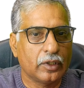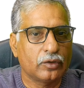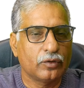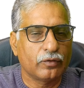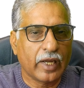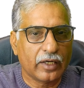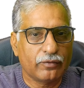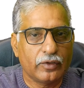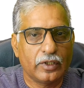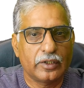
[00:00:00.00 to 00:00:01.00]
to get
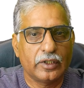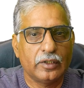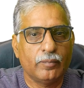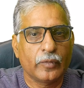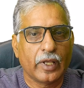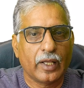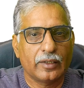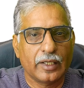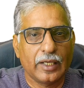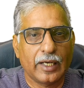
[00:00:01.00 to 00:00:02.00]
filtered, and
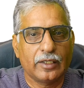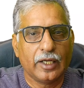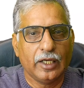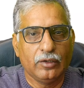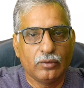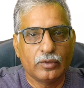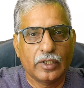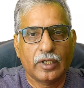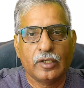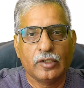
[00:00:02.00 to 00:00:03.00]
they get into
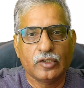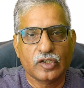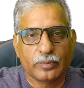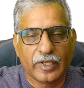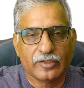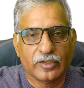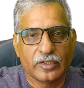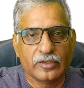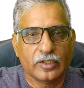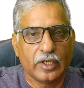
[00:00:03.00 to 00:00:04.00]
the
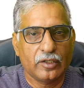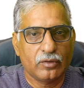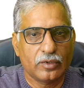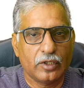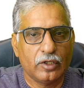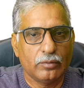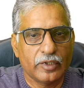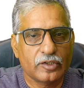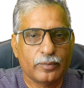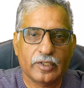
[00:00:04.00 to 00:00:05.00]
spaces, into the
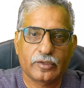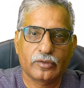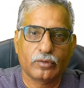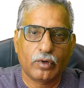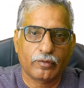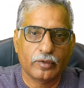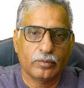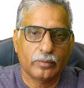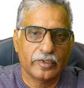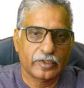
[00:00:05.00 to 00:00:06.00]
lumen spaces of the
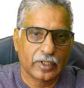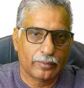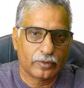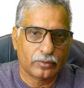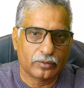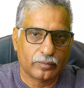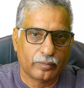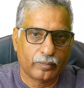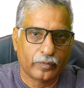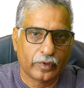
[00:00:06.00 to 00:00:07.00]
Bowman's capsule,
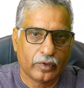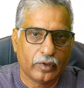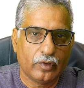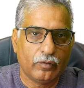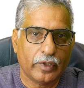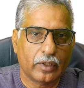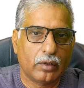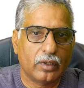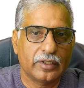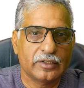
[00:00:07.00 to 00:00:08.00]
where
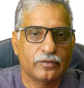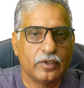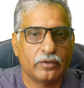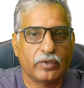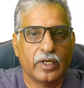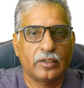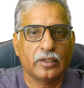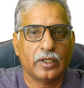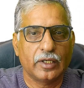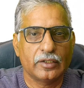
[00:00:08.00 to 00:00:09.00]
all this filtrate
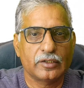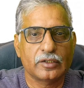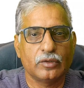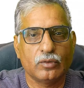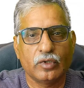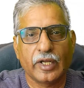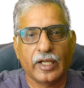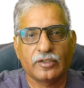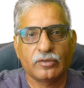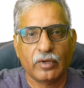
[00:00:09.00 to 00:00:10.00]
is known
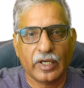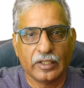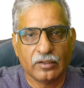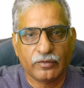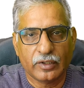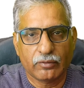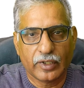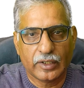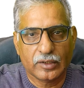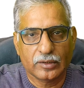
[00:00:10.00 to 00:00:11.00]
as renal
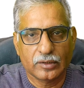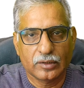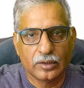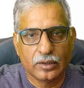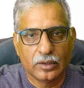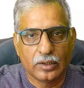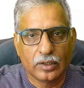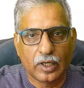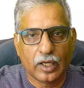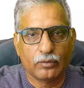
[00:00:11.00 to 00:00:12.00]
filtrate,
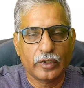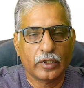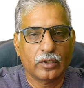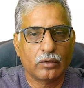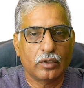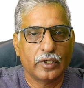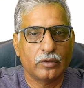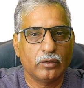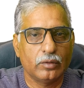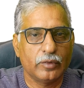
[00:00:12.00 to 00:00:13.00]
or we can call it
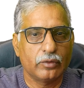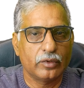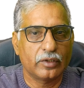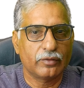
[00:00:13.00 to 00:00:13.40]
glomerular